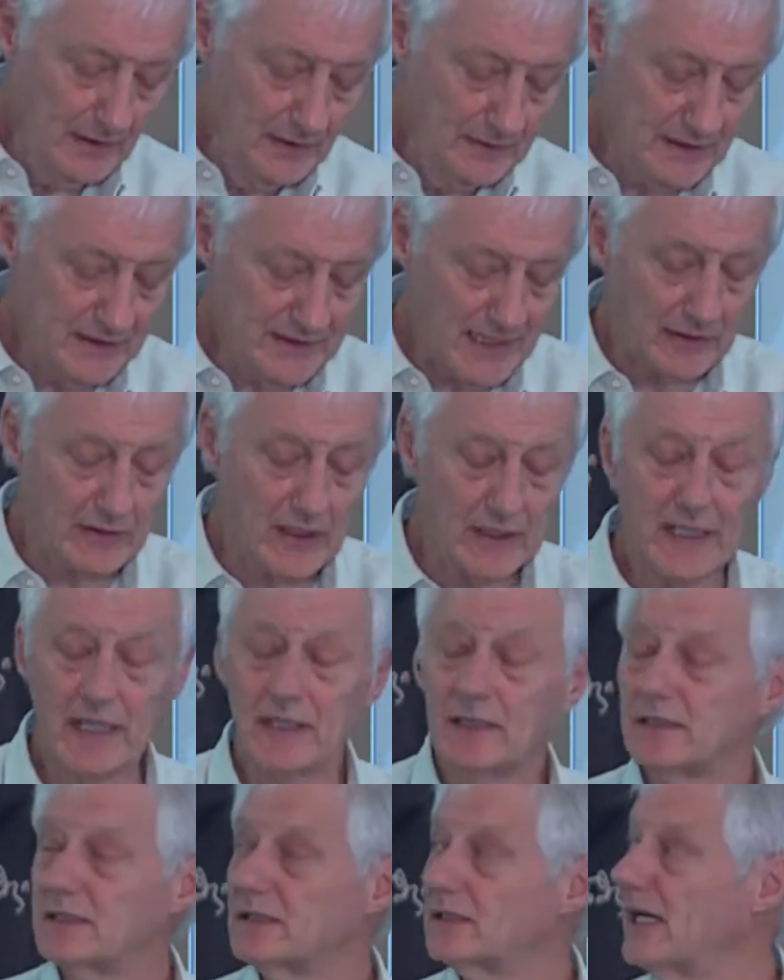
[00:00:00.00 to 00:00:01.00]

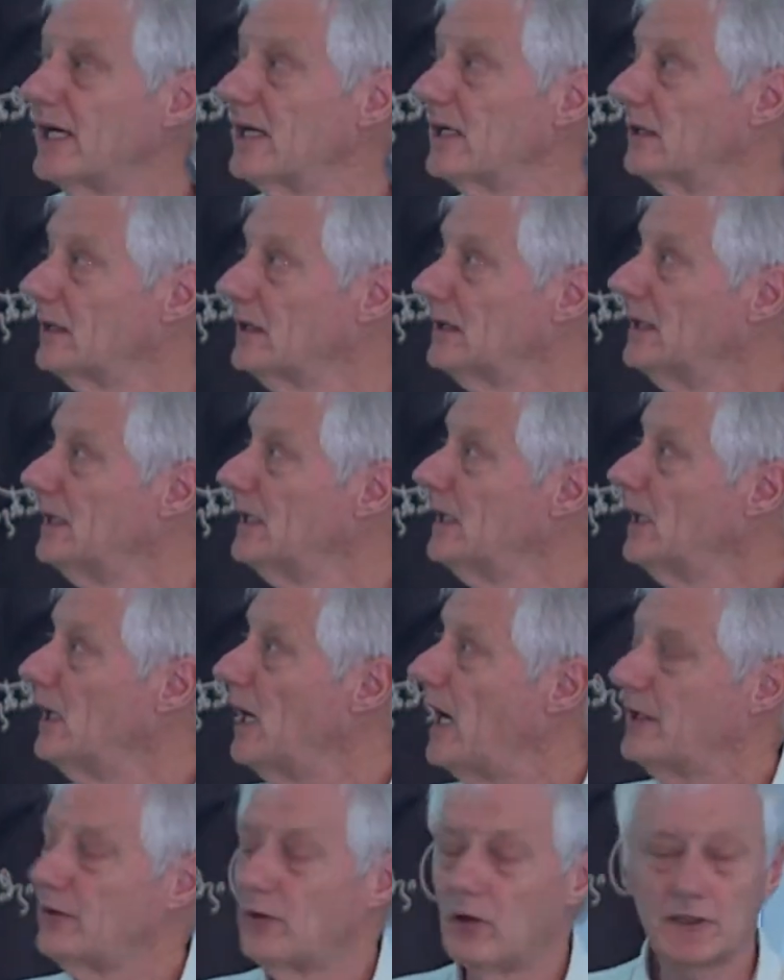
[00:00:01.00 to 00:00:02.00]
disaggregated scale,
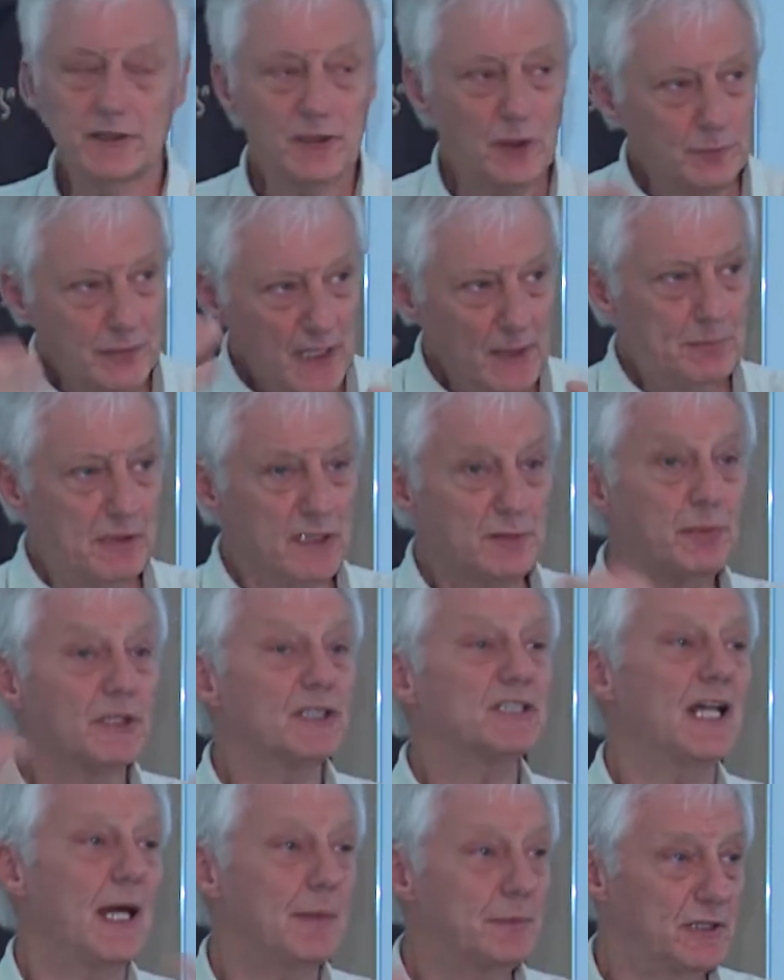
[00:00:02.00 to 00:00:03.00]
and also people's
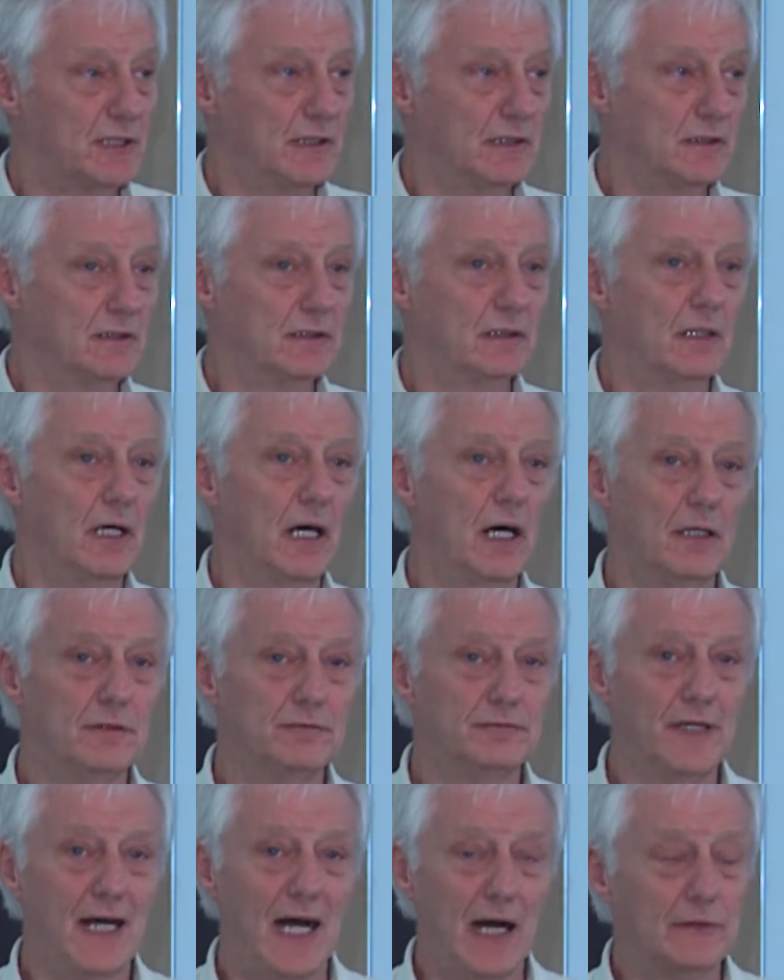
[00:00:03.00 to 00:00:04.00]
perception
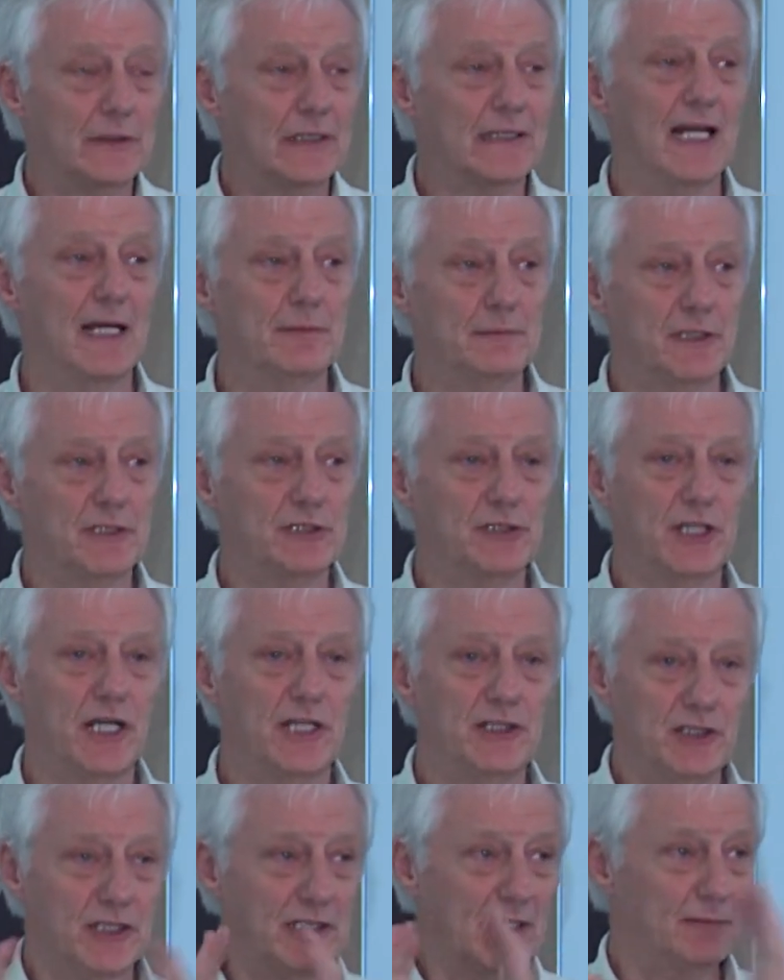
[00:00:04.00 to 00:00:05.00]
of how the climate is
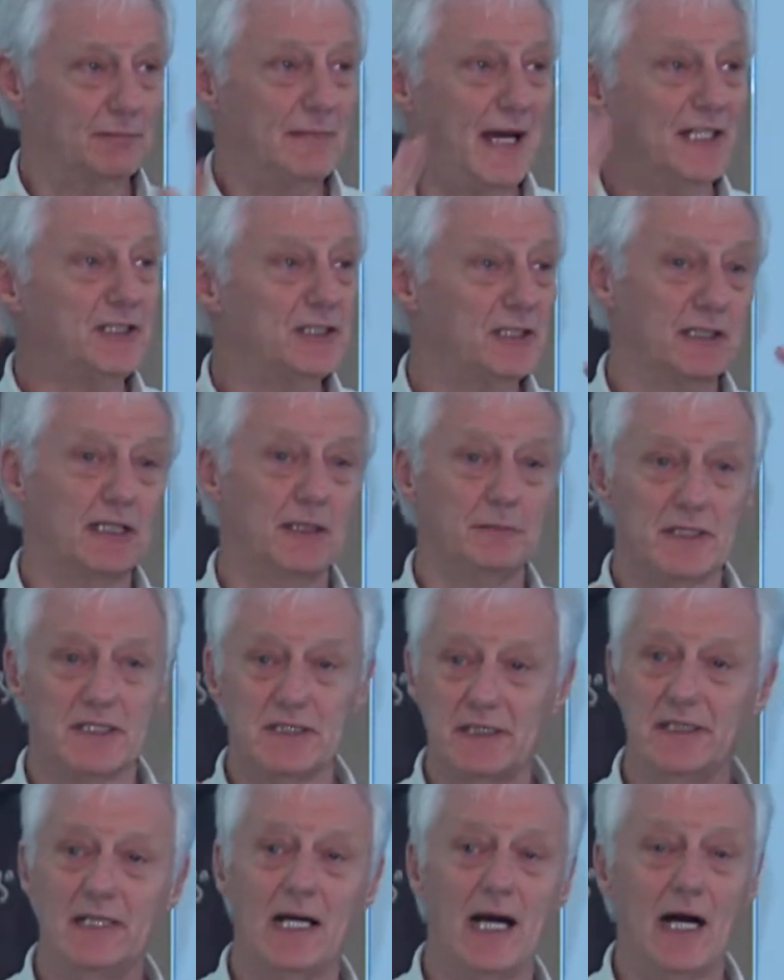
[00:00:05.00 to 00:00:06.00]
changing and matching them and
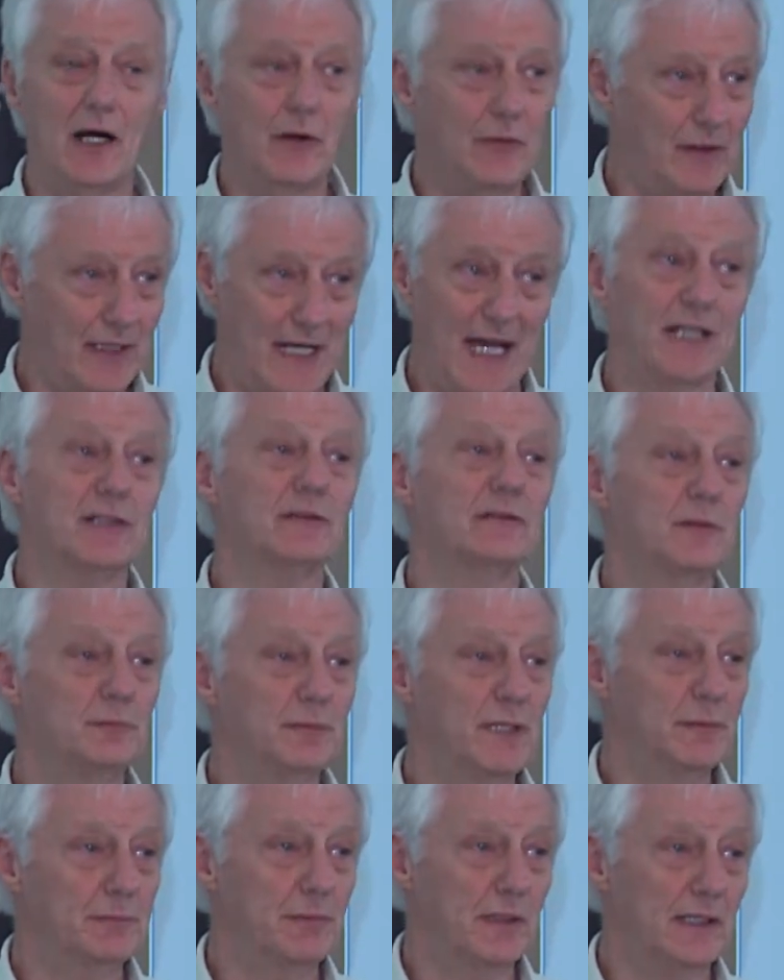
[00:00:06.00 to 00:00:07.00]
see how accurate
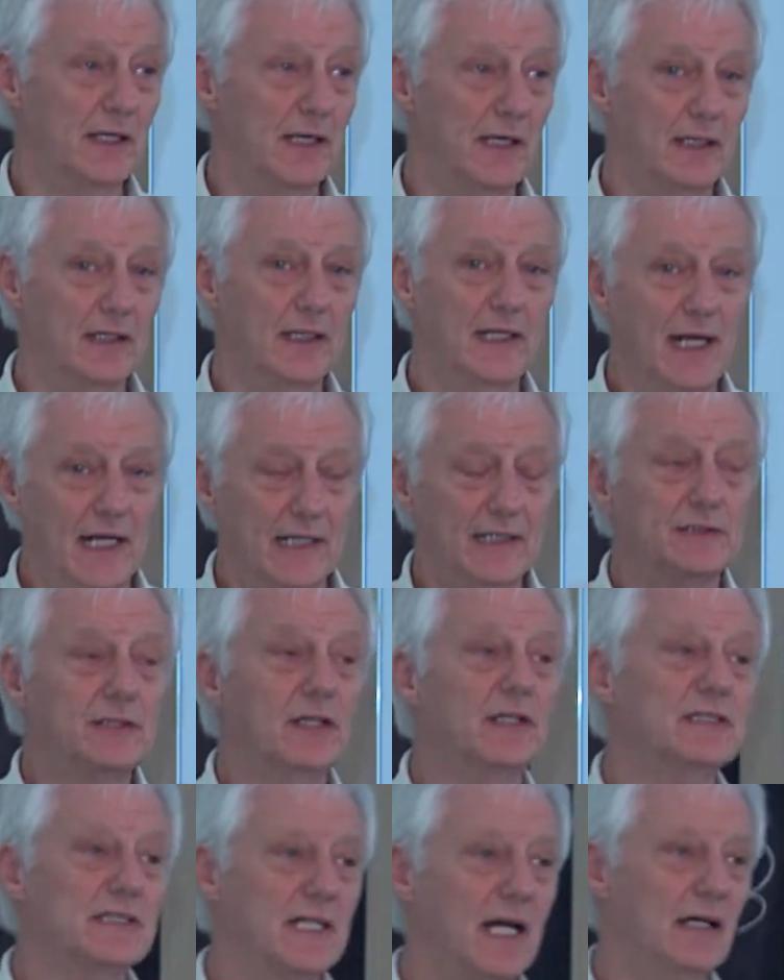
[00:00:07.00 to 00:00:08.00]
people are. And it
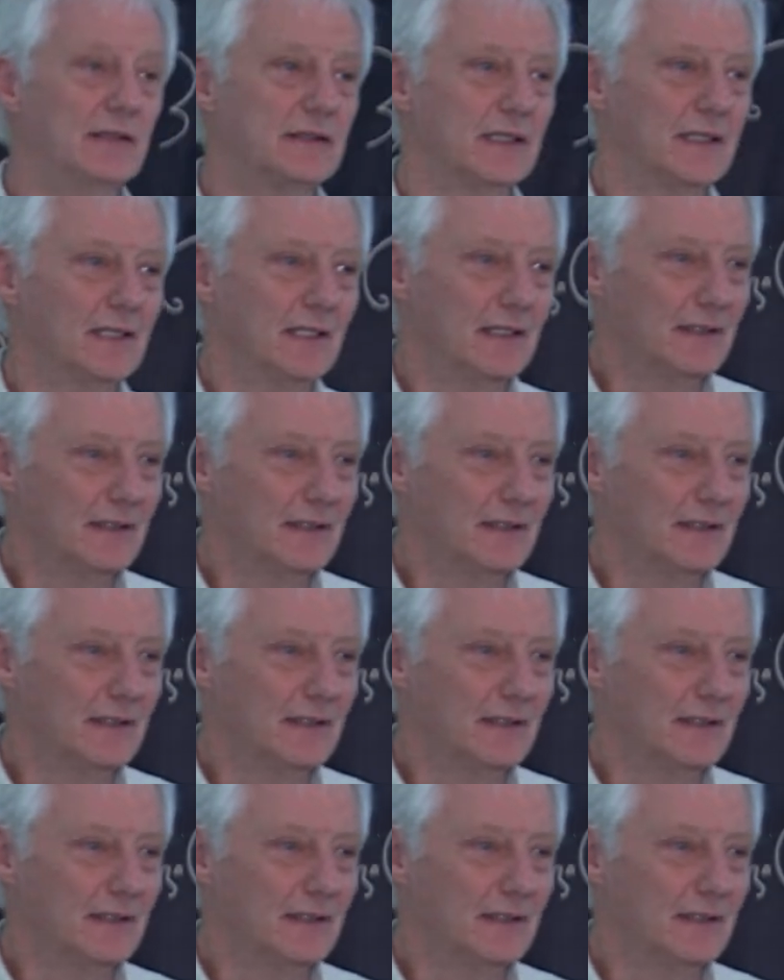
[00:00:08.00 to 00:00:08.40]
turns out,